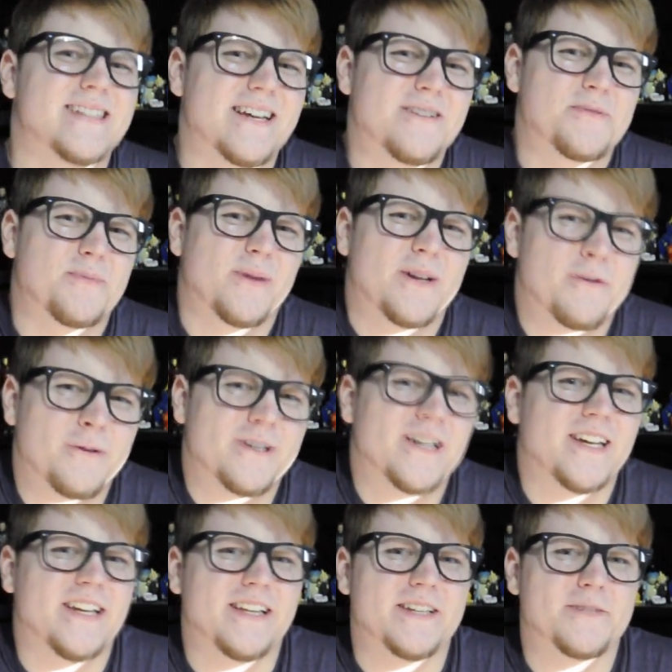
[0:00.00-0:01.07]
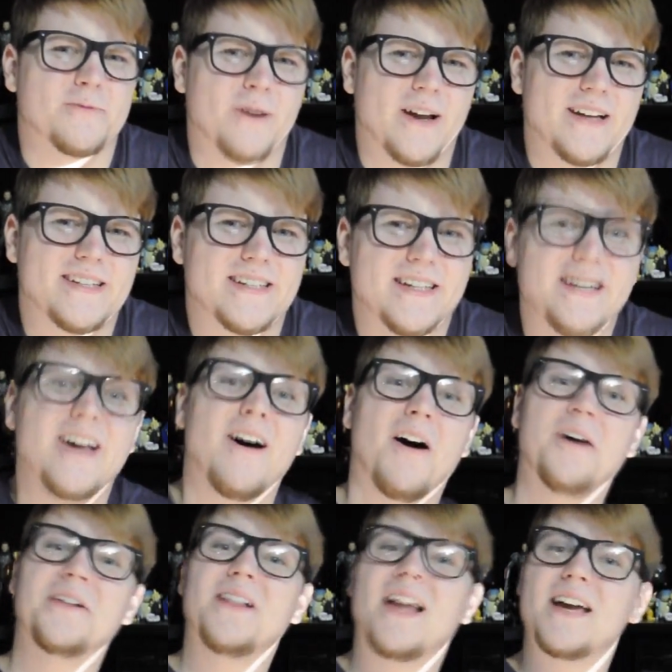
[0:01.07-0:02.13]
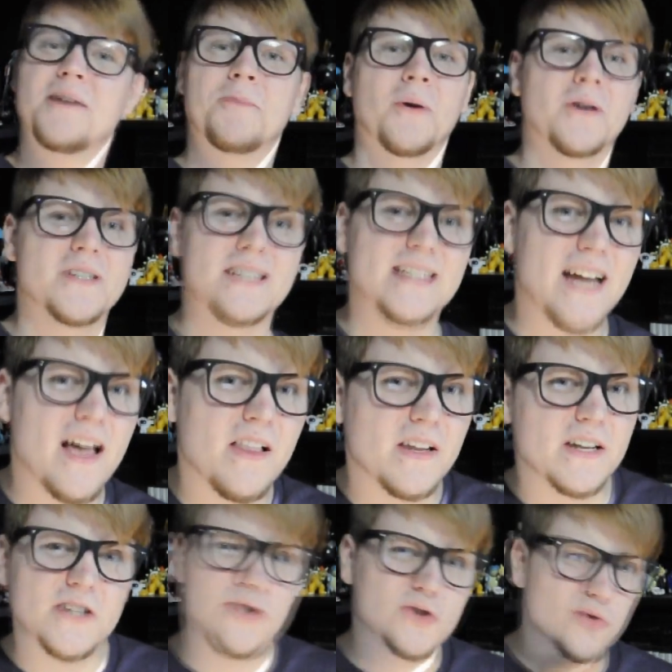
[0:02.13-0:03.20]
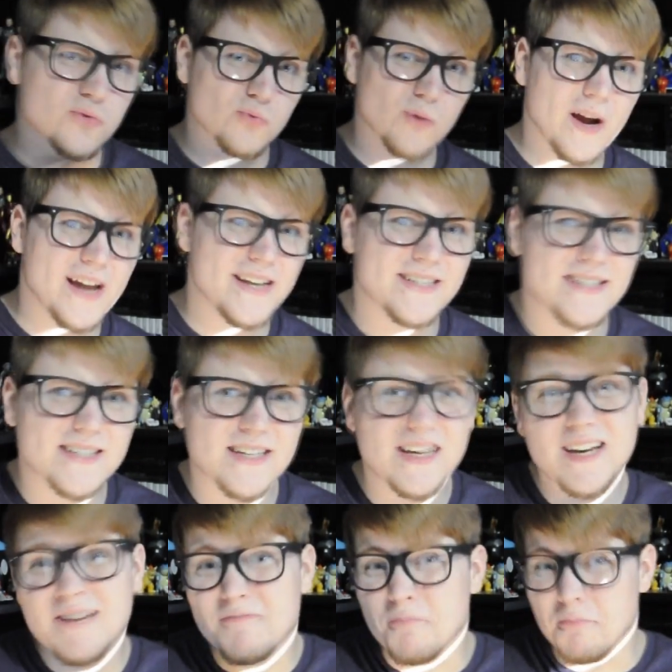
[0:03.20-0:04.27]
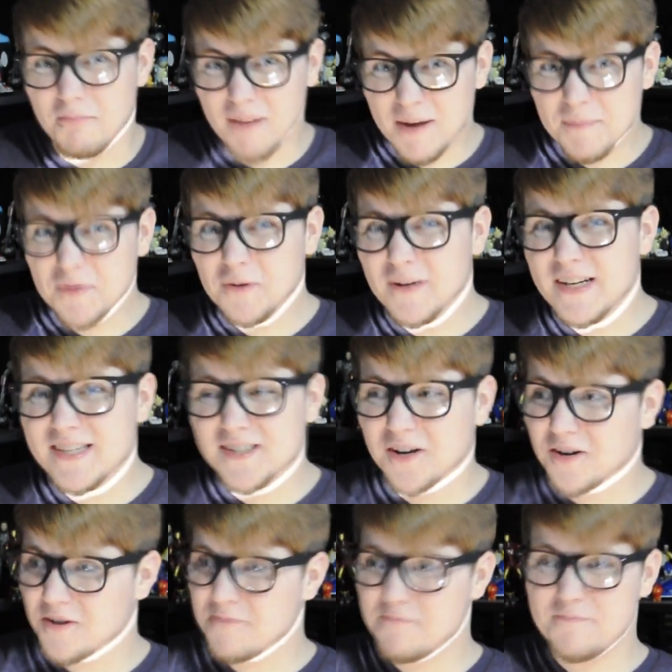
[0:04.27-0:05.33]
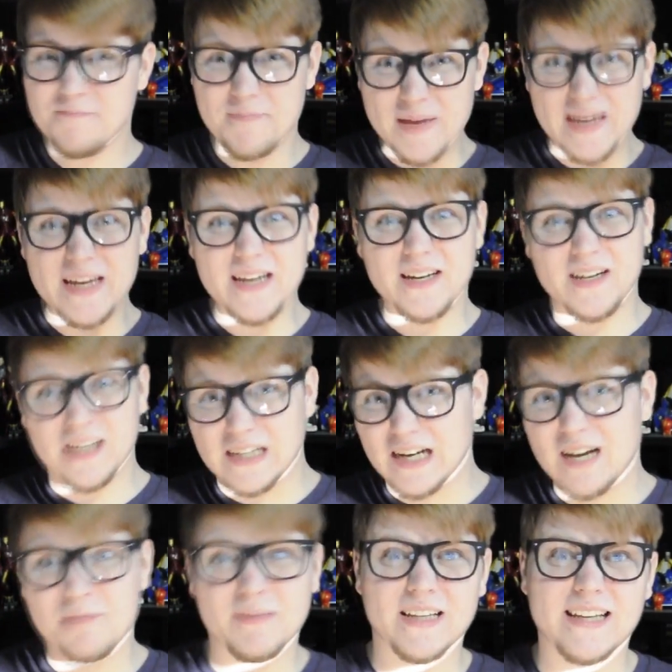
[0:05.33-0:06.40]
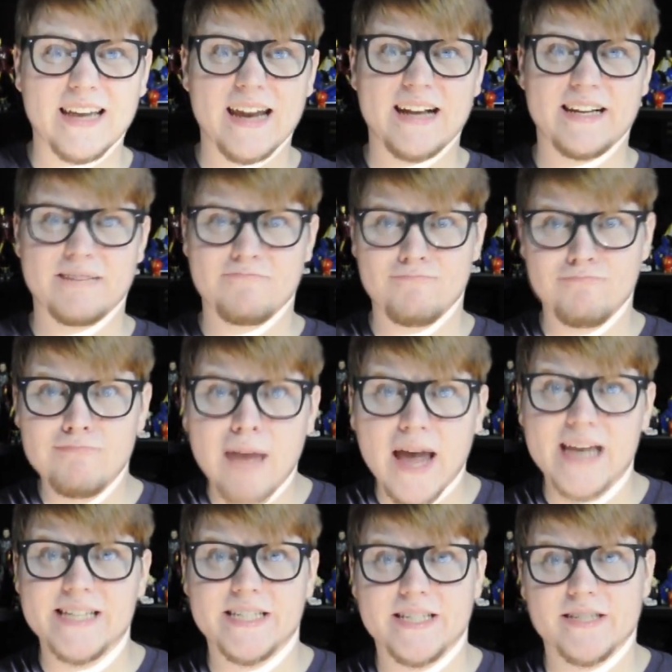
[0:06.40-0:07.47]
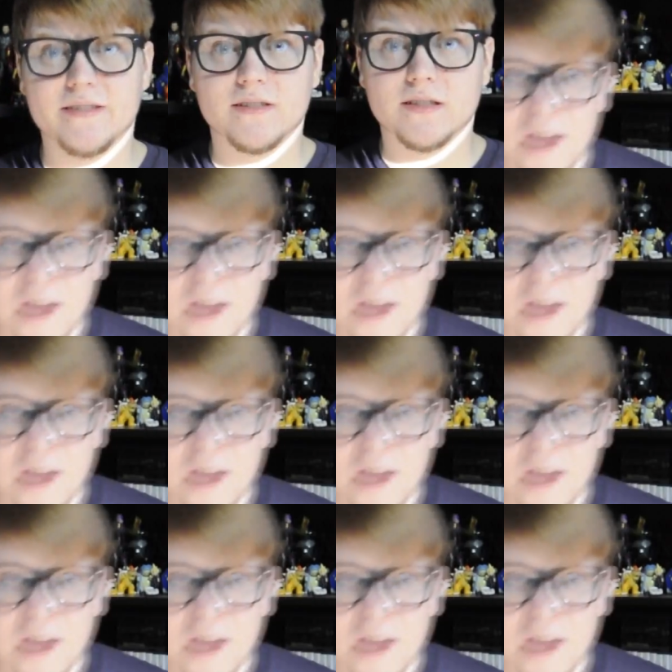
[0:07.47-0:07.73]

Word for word: Sounds pretty ridiculous, right? Unlike personality traits, memories are a big, complicated mess.